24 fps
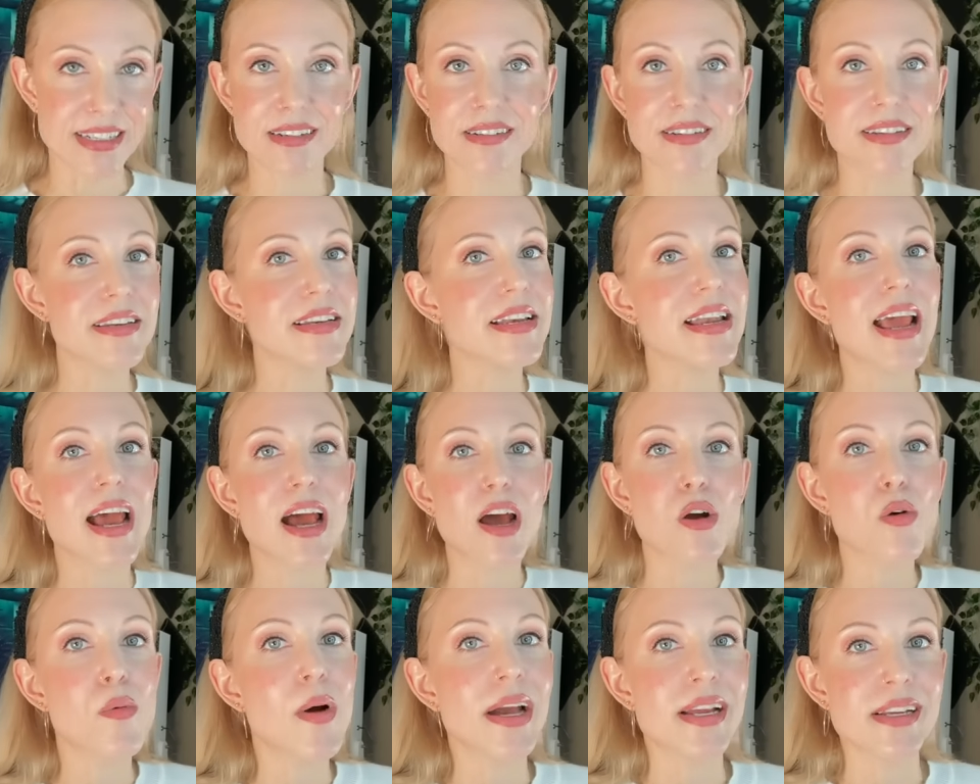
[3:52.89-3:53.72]

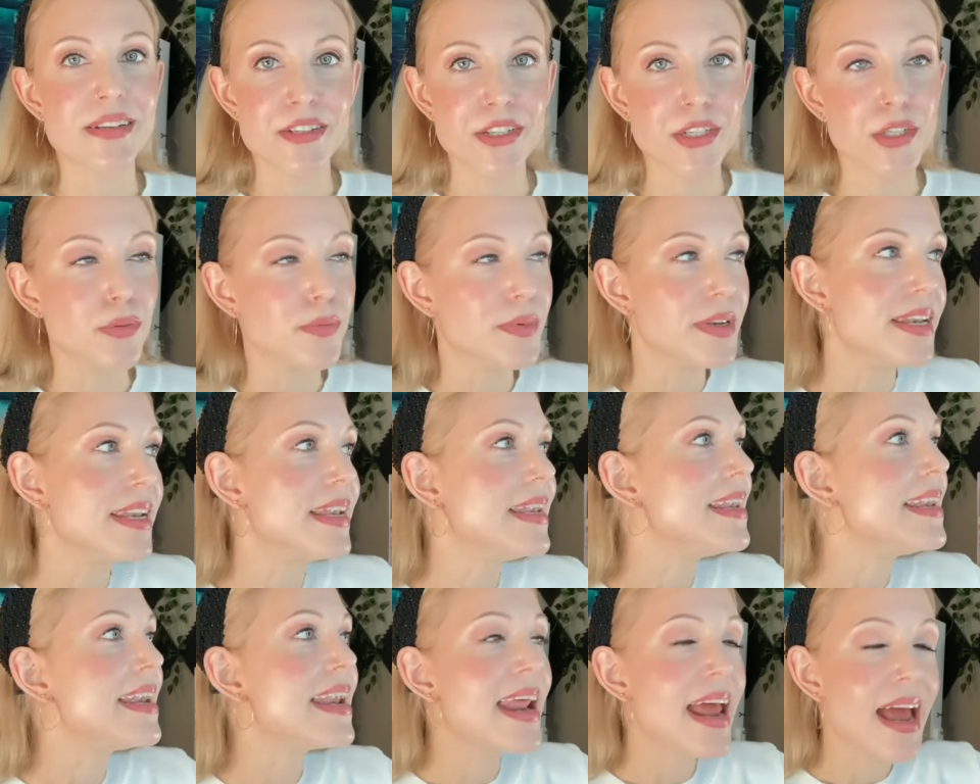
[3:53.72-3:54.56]
Now I do.
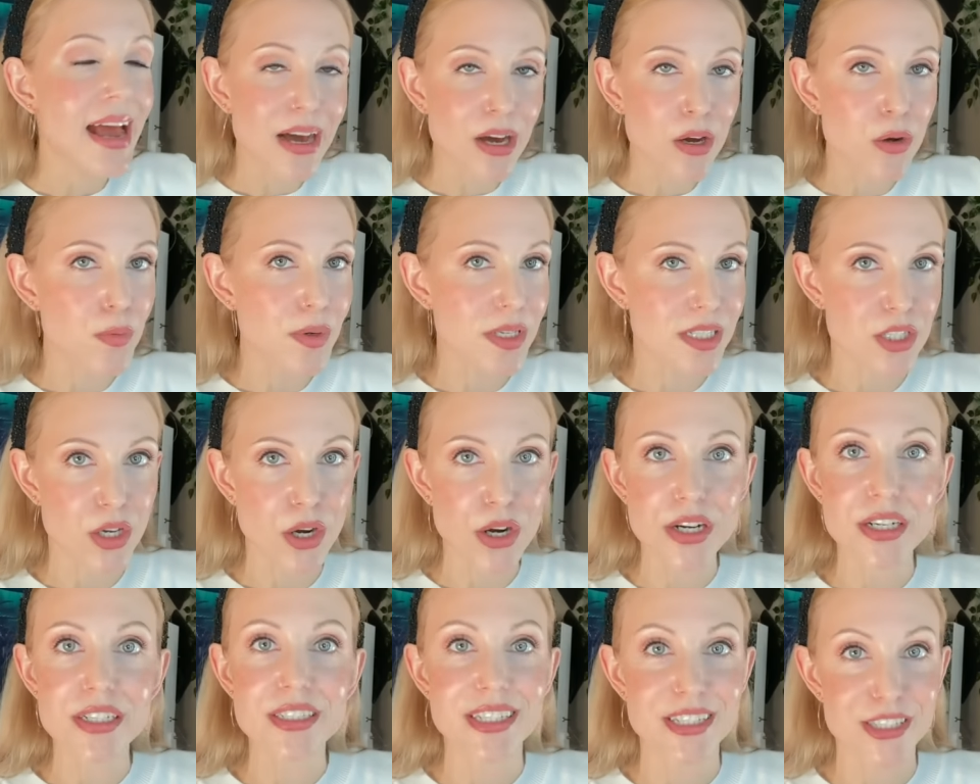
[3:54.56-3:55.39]
Now it's
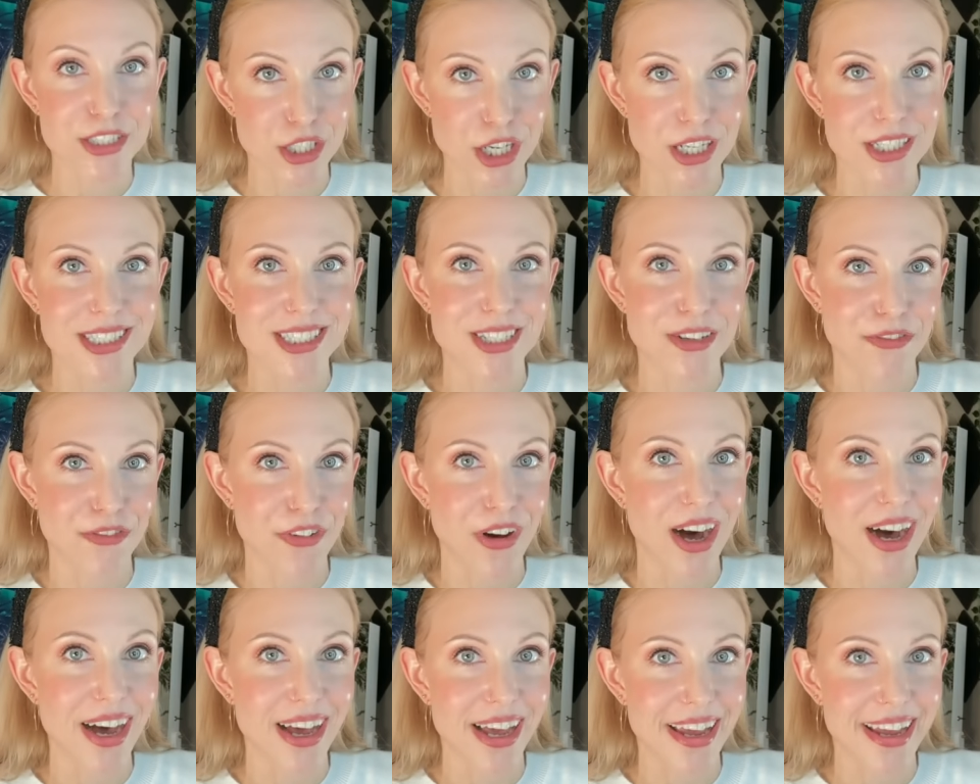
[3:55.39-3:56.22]
hard to
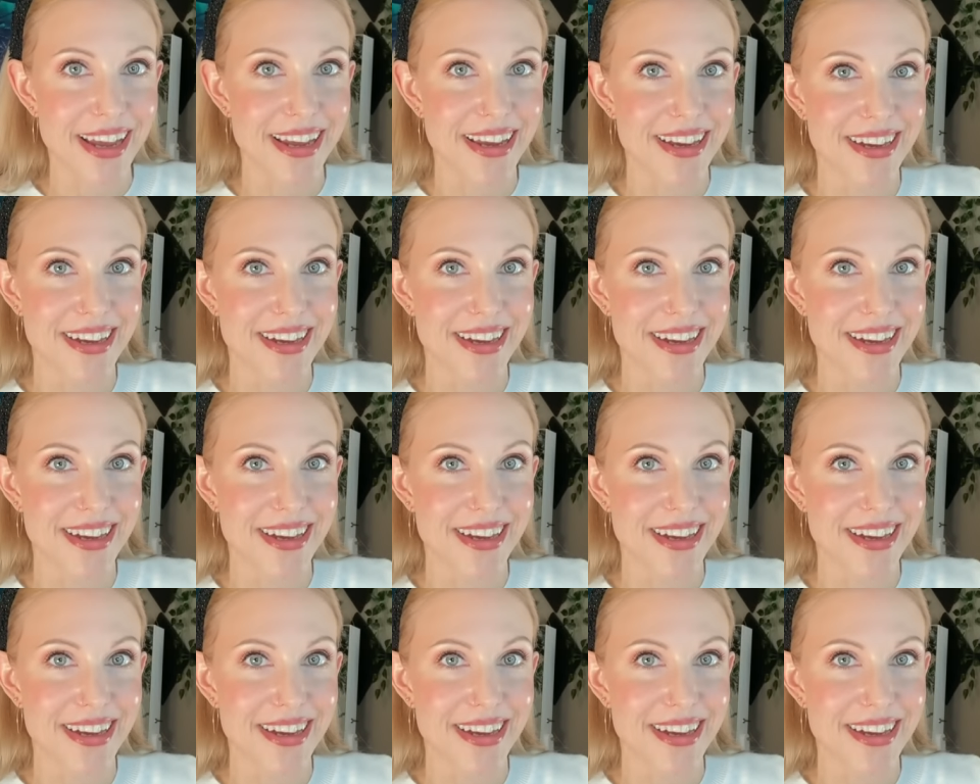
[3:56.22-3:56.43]
justify.